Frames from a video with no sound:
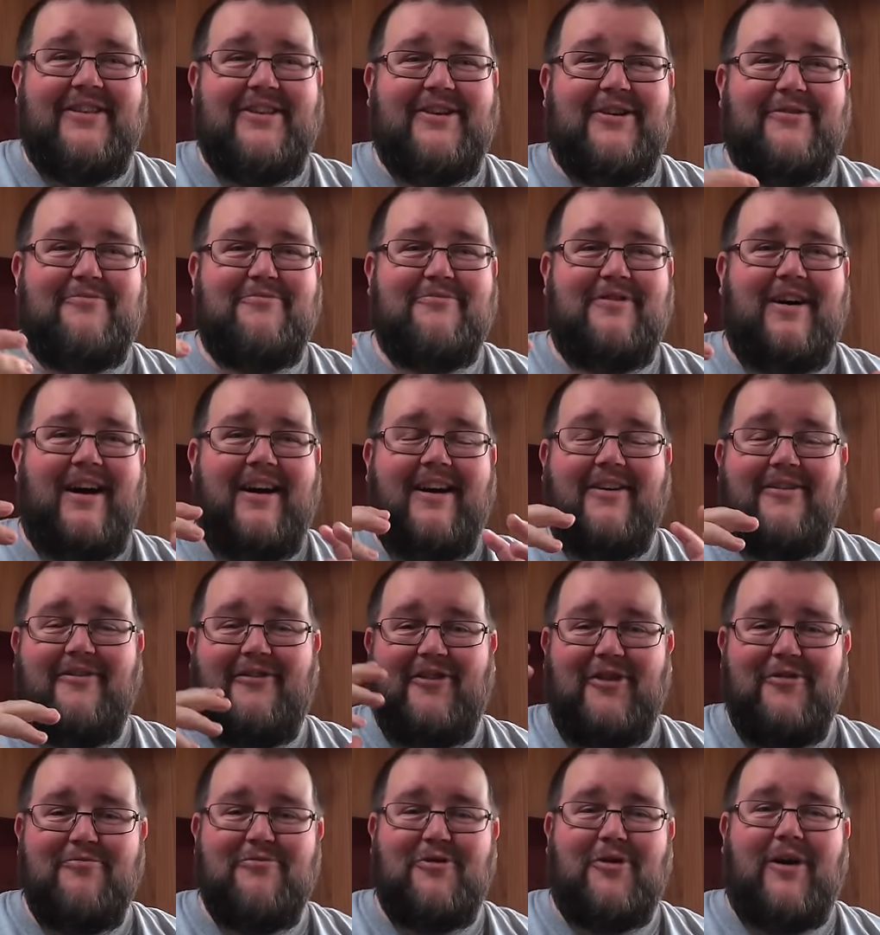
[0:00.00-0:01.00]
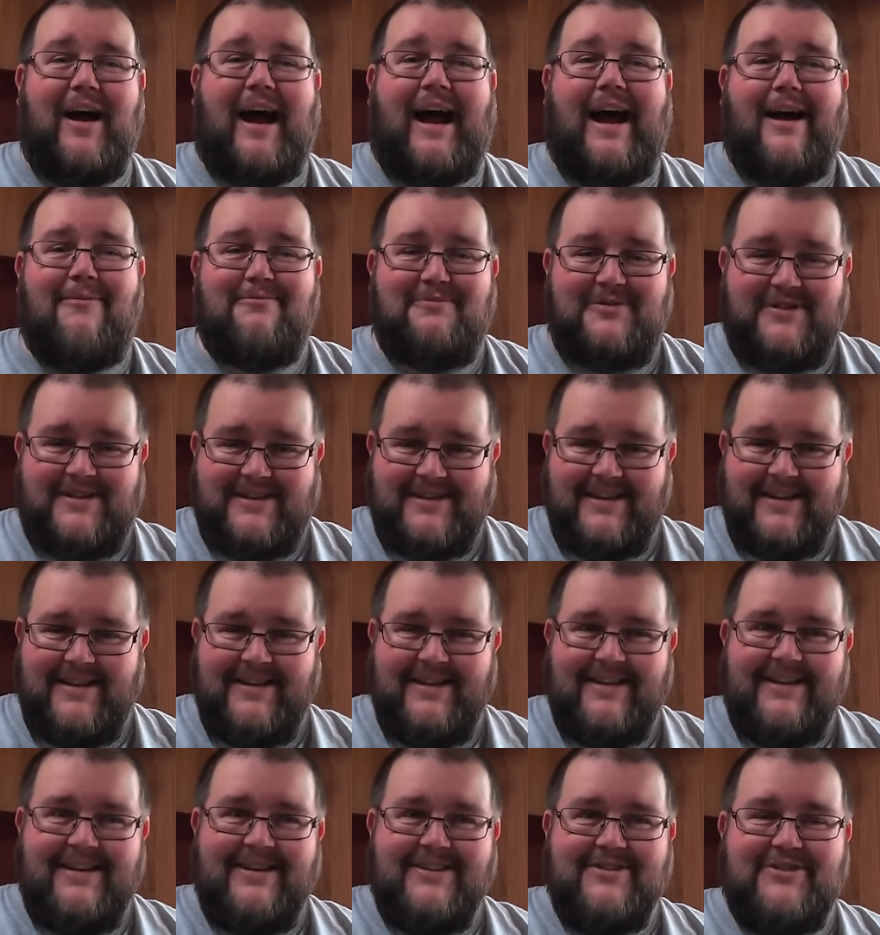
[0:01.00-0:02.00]
a few more apps
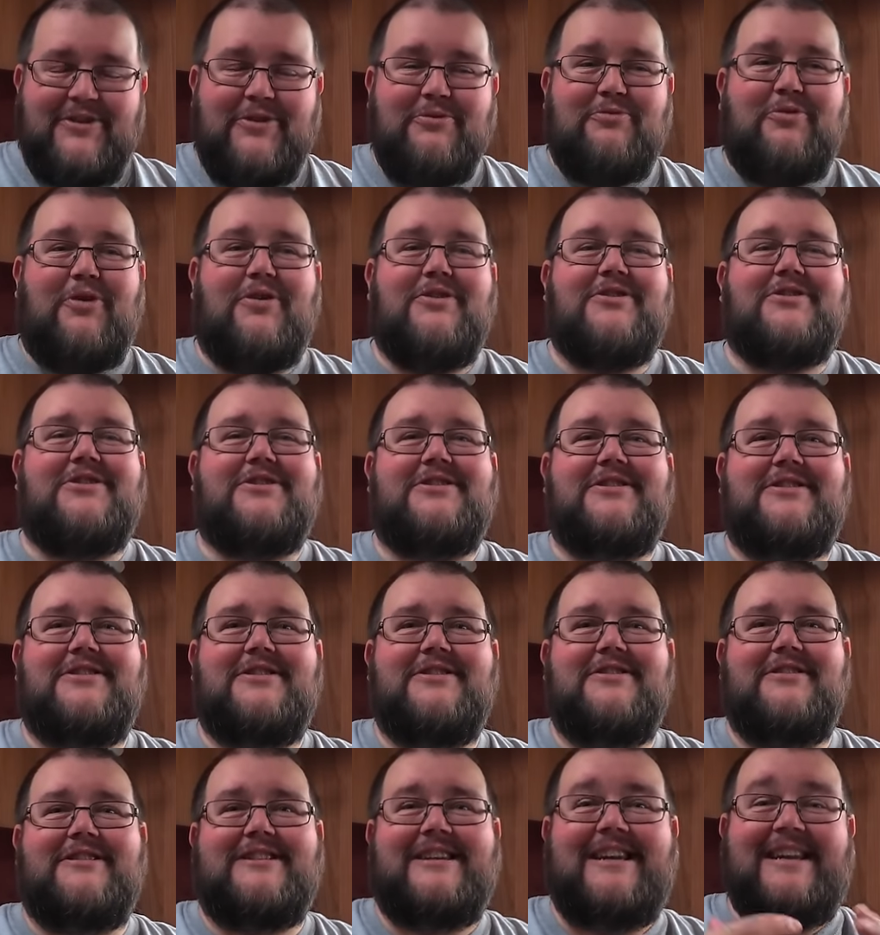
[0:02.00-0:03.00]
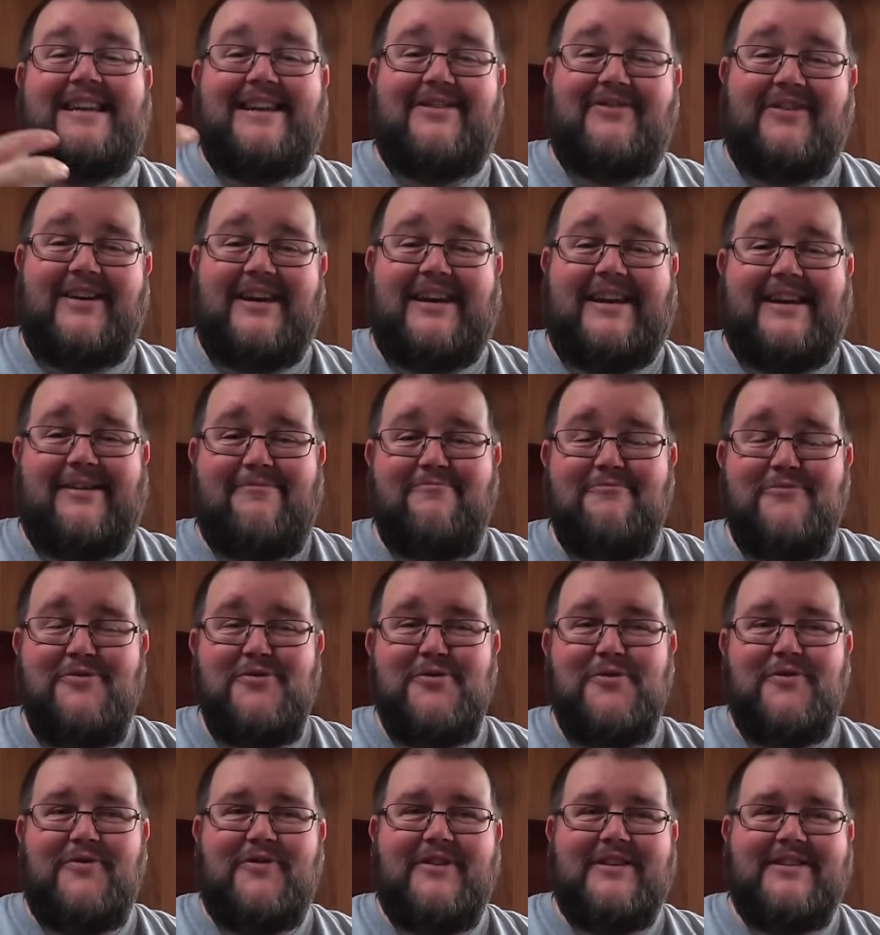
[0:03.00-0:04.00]
to watch TV and
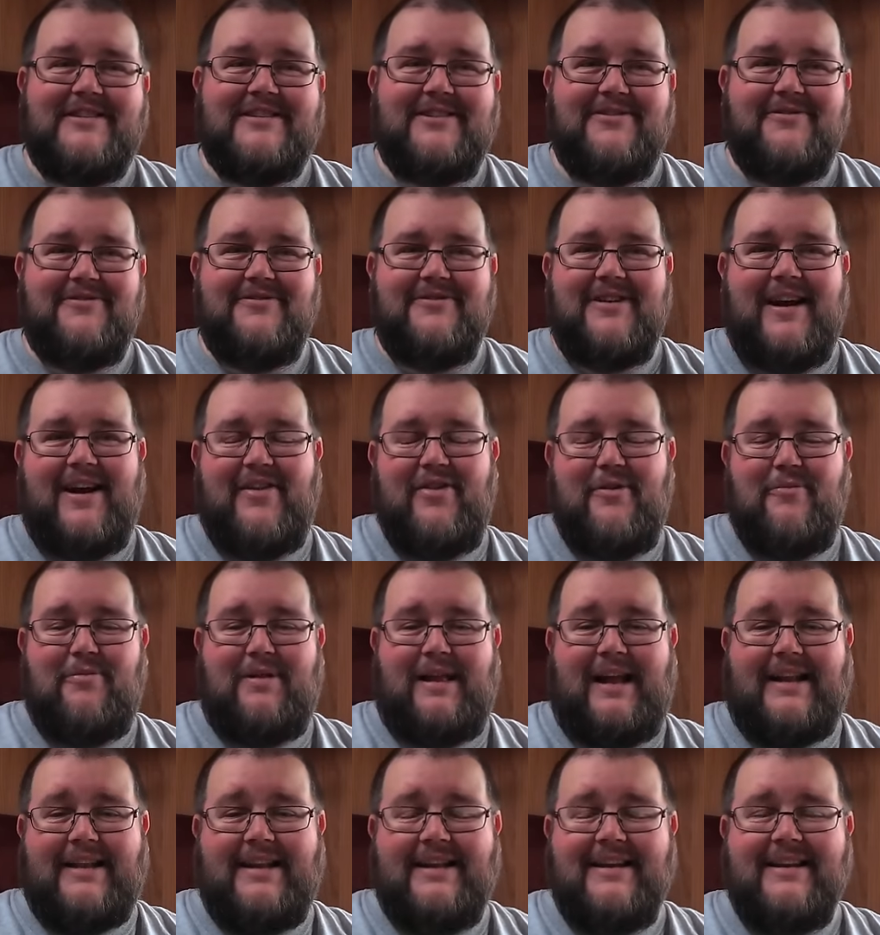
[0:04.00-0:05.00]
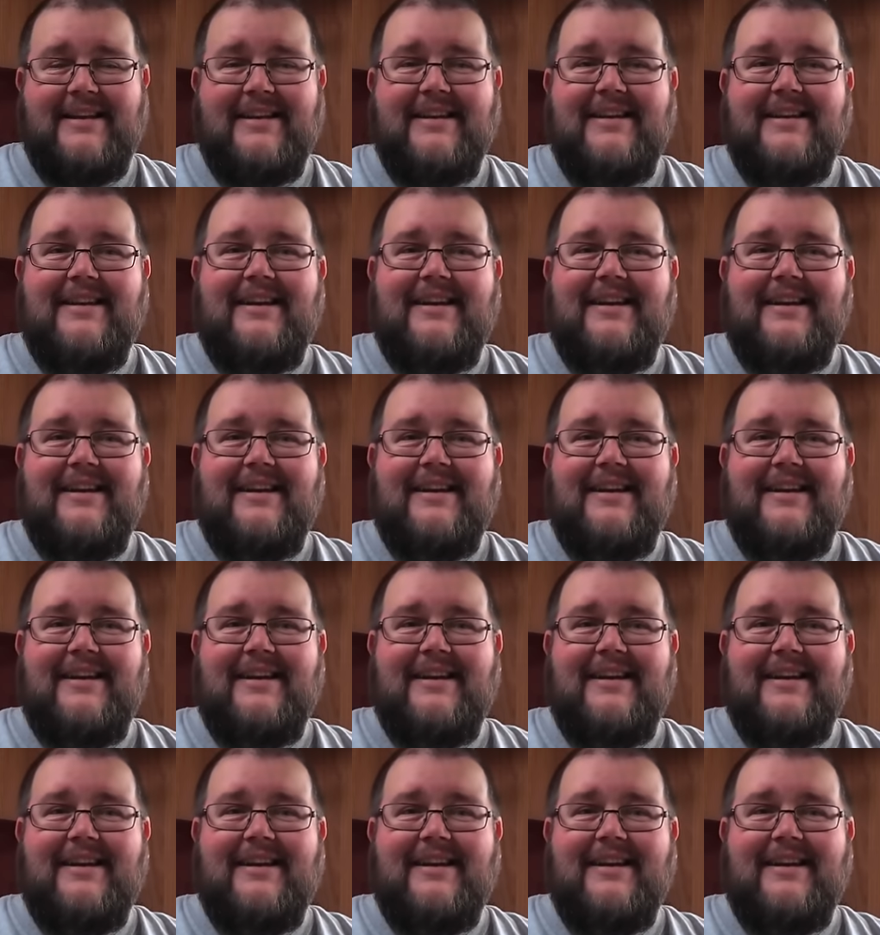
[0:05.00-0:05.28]
movies around the planet.